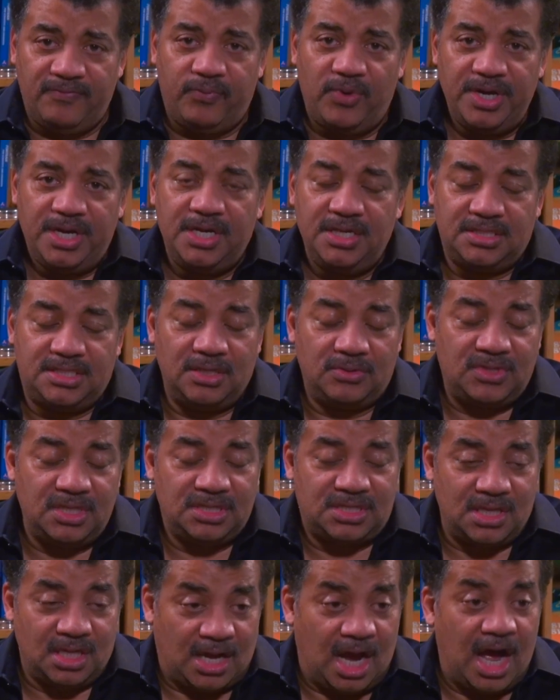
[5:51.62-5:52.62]
of what it,
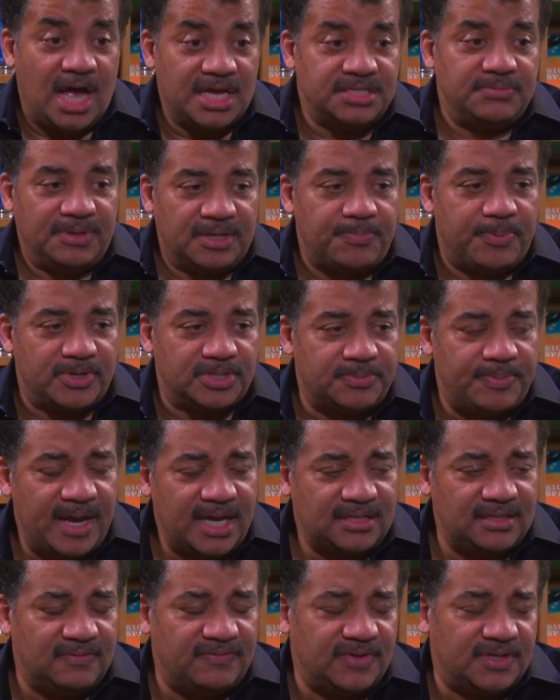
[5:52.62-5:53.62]
the, the cosmic
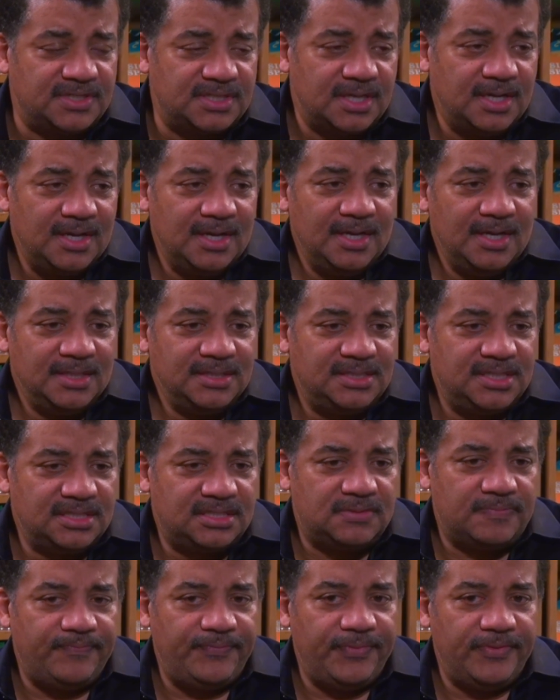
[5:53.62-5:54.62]
perspective is:
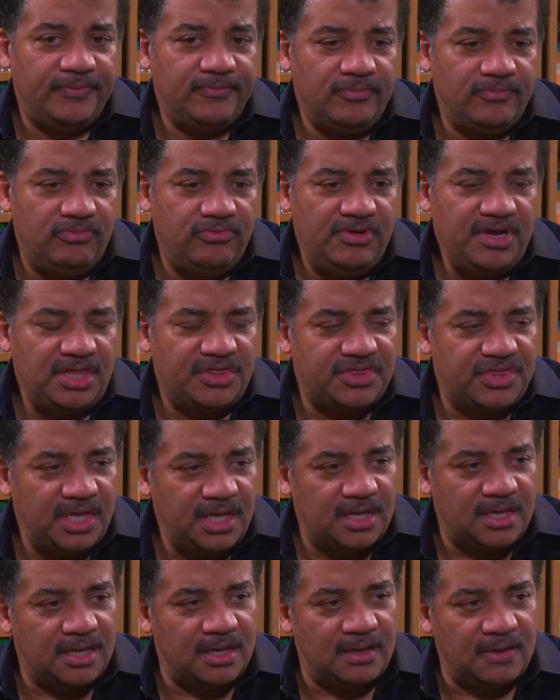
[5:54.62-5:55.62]
just
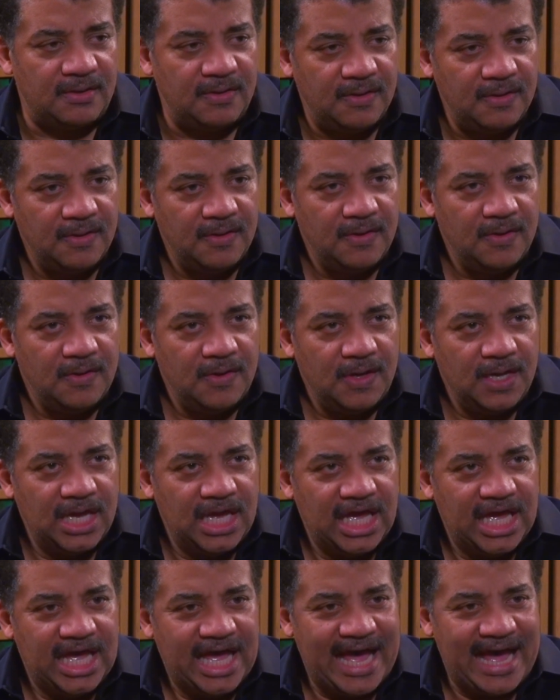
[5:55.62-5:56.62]
rethinking
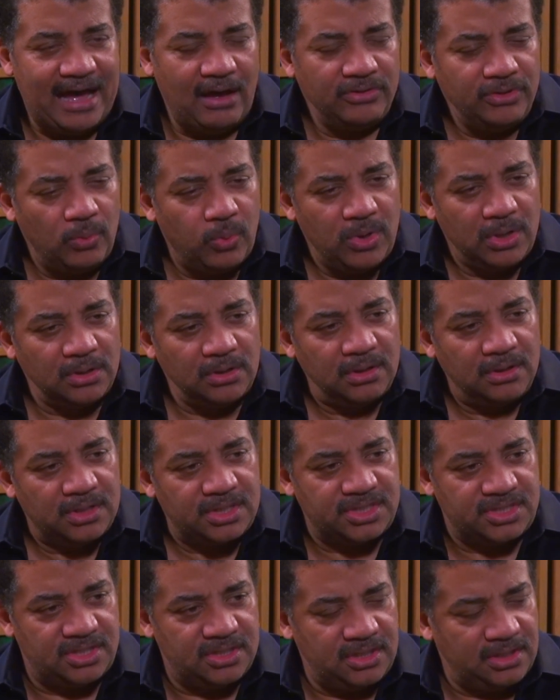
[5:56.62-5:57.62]
how the world
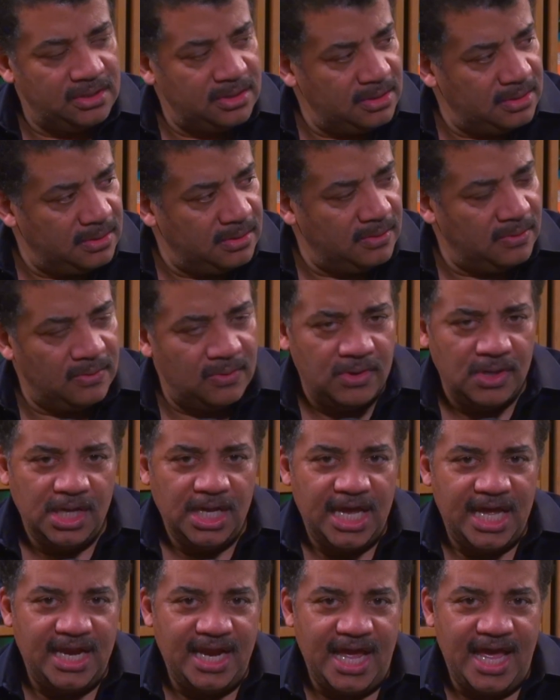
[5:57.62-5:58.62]
looks to you,
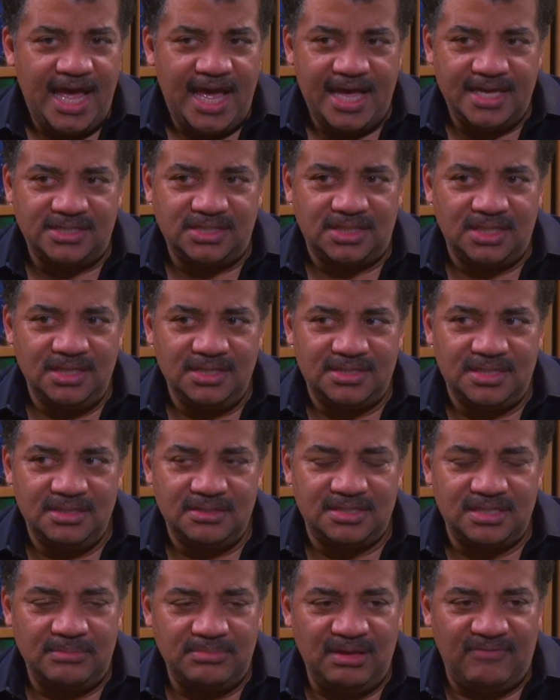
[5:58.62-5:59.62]
and ask: Is there
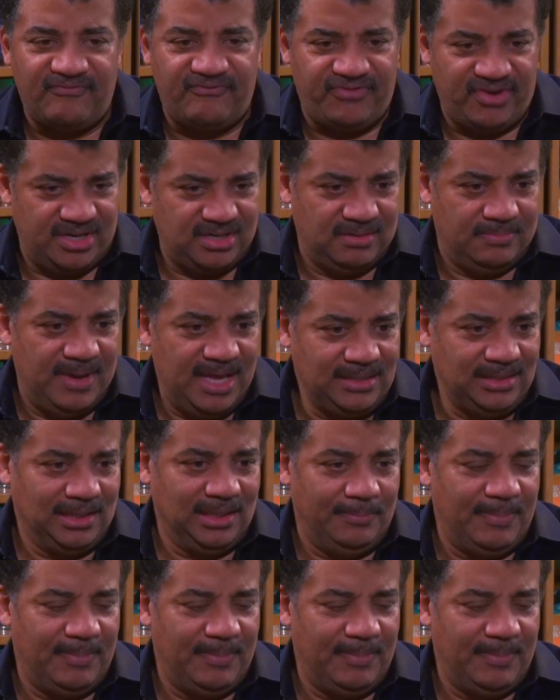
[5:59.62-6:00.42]
something fundamental